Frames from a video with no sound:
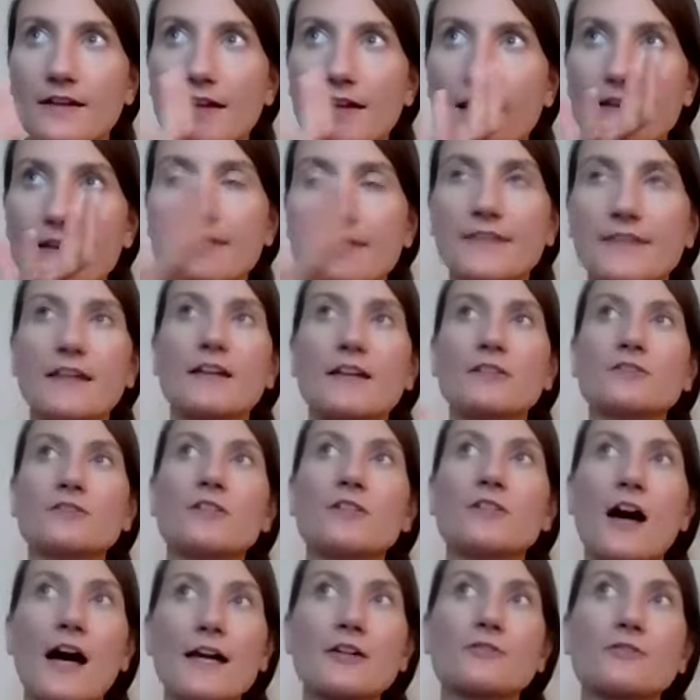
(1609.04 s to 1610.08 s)
I think a
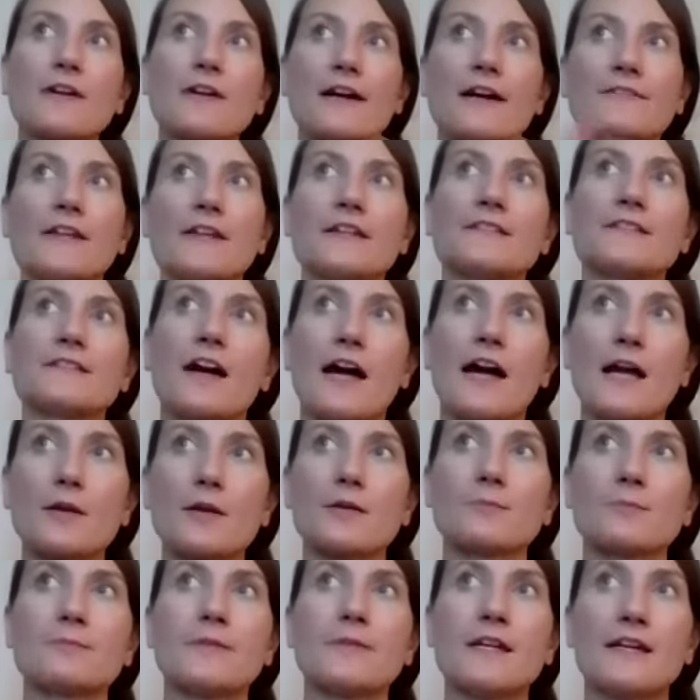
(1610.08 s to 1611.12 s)
lot around that
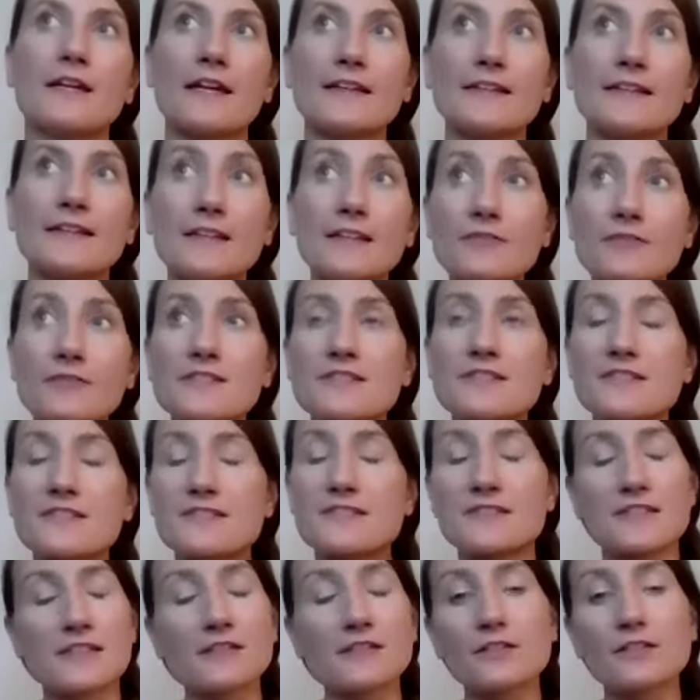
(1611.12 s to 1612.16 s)
time, and even
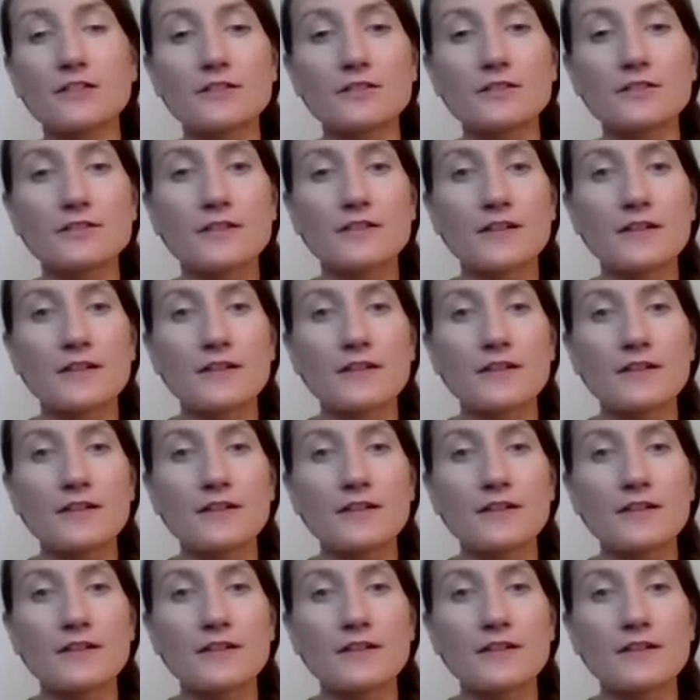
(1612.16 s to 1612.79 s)
still,